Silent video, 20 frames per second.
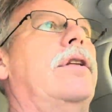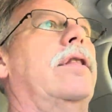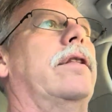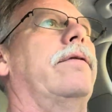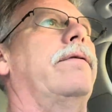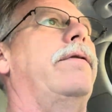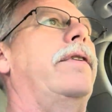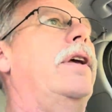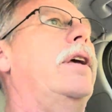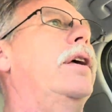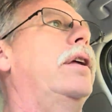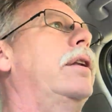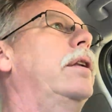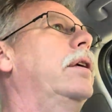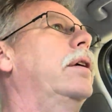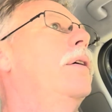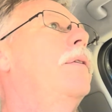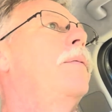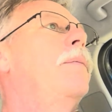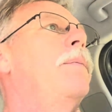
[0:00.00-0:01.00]
the VIN,
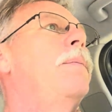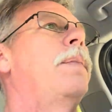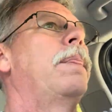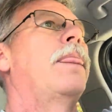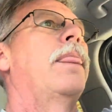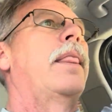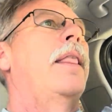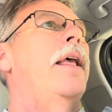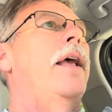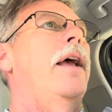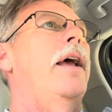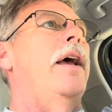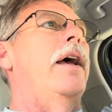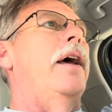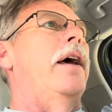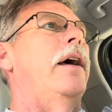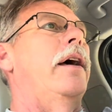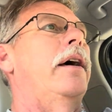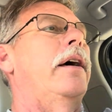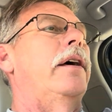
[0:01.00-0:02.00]

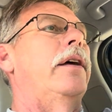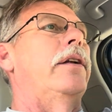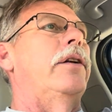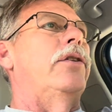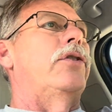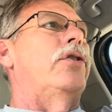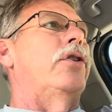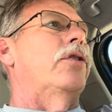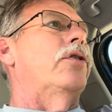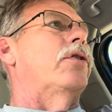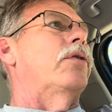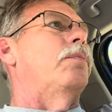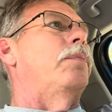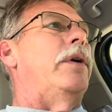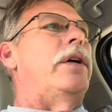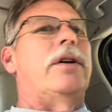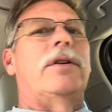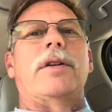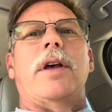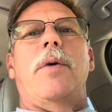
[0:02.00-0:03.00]
and just
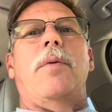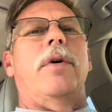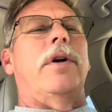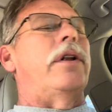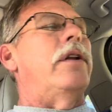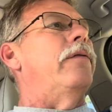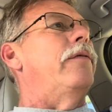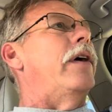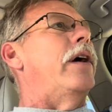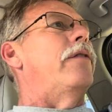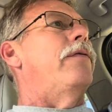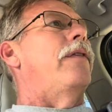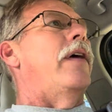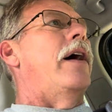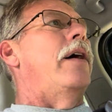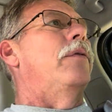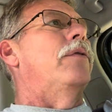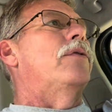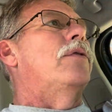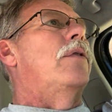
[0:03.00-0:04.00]
because they wanted to verify
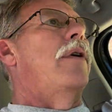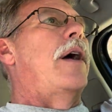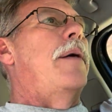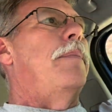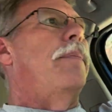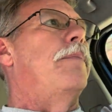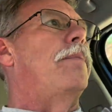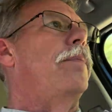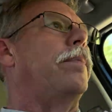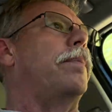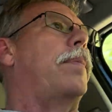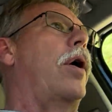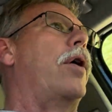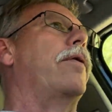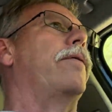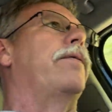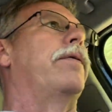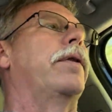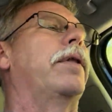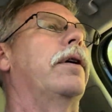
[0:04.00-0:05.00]
it was the right
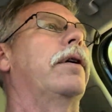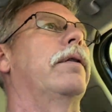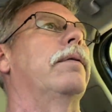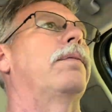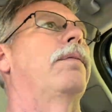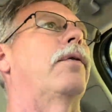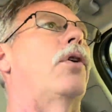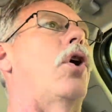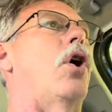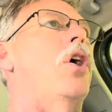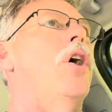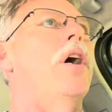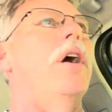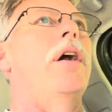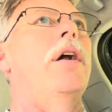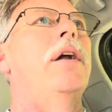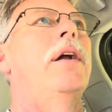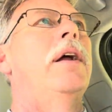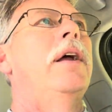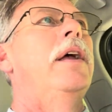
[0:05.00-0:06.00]
part for the
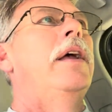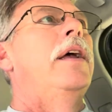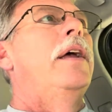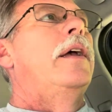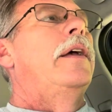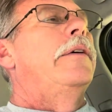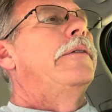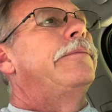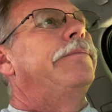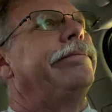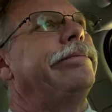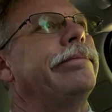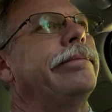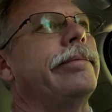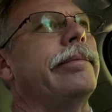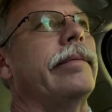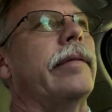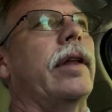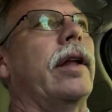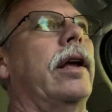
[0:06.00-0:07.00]
car.
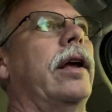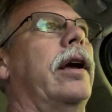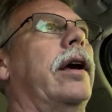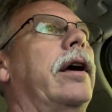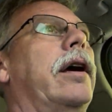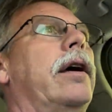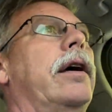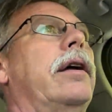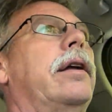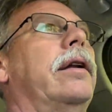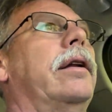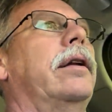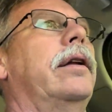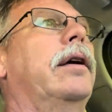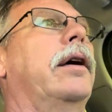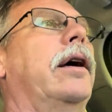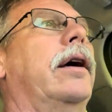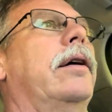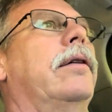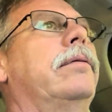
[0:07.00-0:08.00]
And
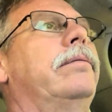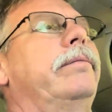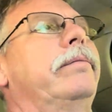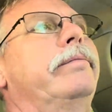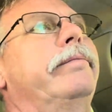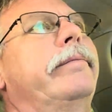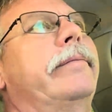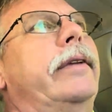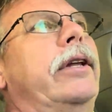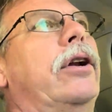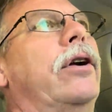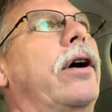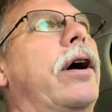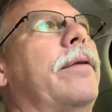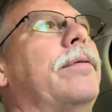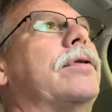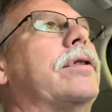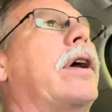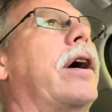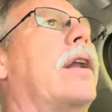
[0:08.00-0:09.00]
you know, I
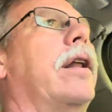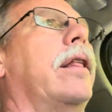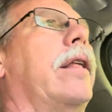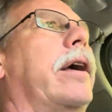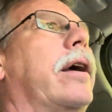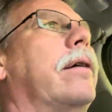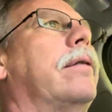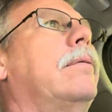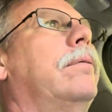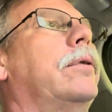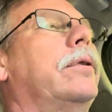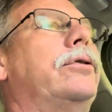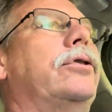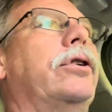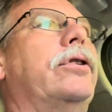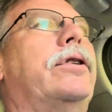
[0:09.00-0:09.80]
was kind of like, well, just